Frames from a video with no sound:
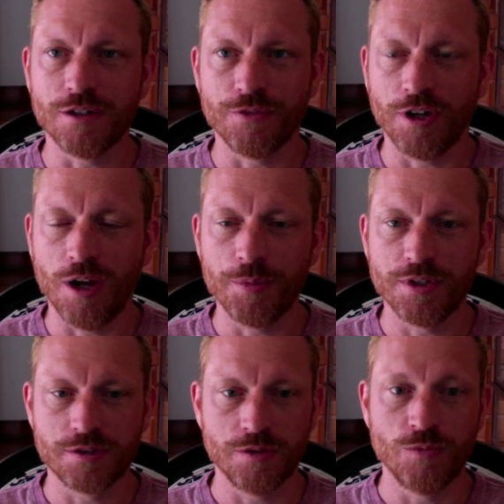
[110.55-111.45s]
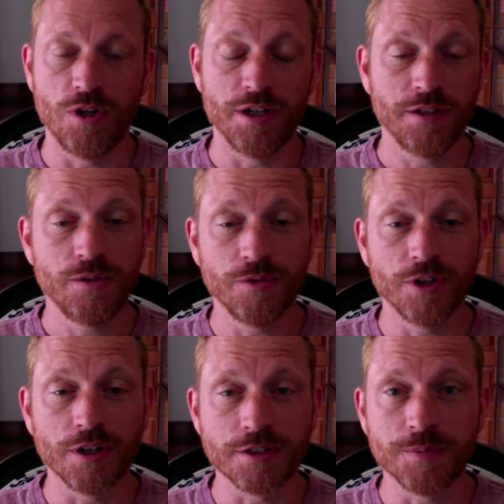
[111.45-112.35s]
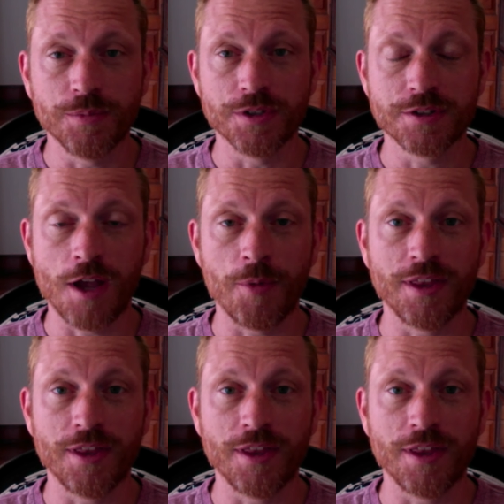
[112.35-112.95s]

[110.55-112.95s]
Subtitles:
for Composition 1 into a very simple assignment.